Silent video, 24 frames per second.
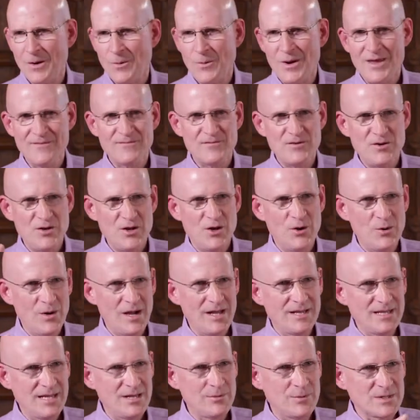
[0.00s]
We have no
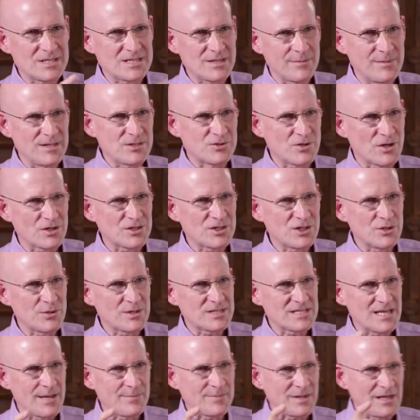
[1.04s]
idea what some of these drugs do,
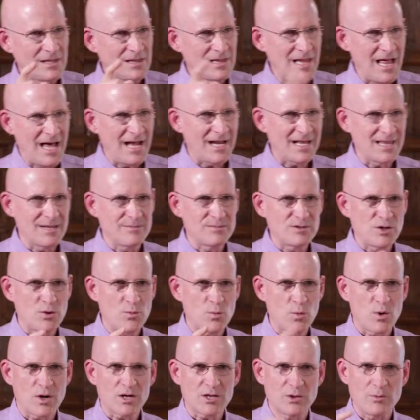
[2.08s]
except a lot of them
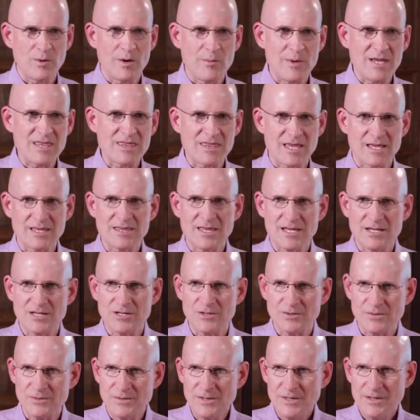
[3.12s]
don't work the way we think they
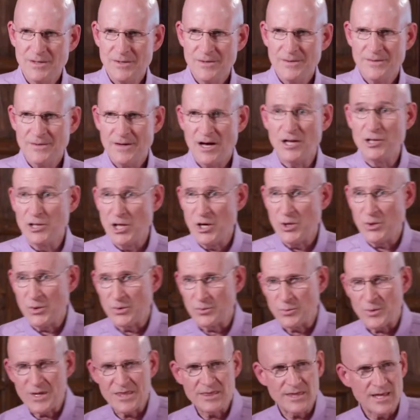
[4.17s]
do
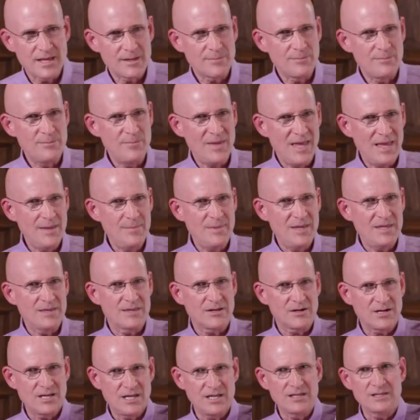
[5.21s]
alone. We think maybe
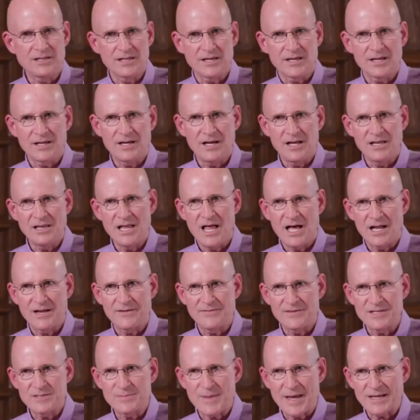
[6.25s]
they're killing a lot
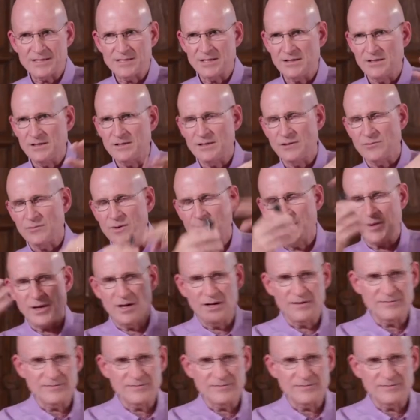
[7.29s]
of these bacteria, they're ripping